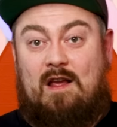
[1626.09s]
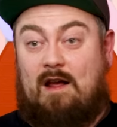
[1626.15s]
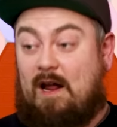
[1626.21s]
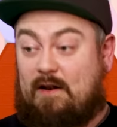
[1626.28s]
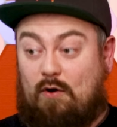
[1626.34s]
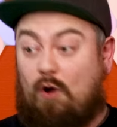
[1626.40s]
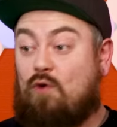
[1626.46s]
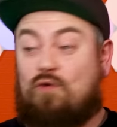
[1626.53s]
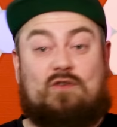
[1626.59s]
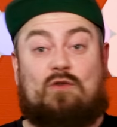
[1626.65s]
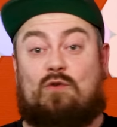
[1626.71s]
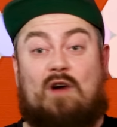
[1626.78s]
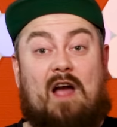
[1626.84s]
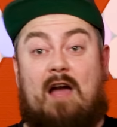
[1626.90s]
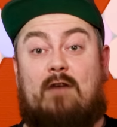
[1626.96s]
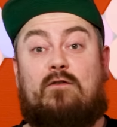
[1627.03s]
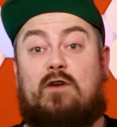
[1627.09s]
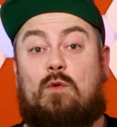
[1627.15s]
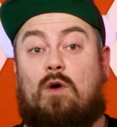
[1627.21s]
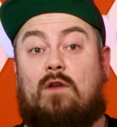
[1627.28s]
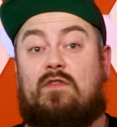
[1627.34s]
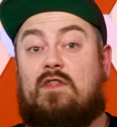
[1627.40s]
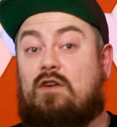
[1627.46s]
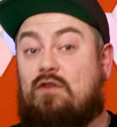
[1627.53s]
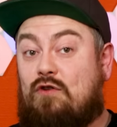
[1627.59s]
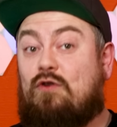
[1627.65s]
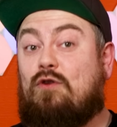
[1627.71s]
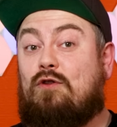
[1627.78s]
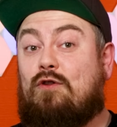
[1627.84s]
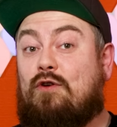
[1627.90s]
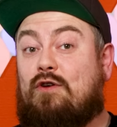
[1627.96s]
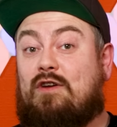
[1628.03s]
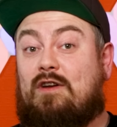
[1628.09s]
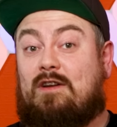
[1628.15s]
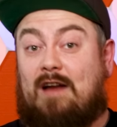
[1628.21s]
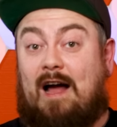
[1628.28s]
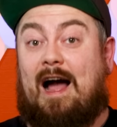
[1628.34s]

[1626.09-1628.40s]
and also everyone that knew Lucan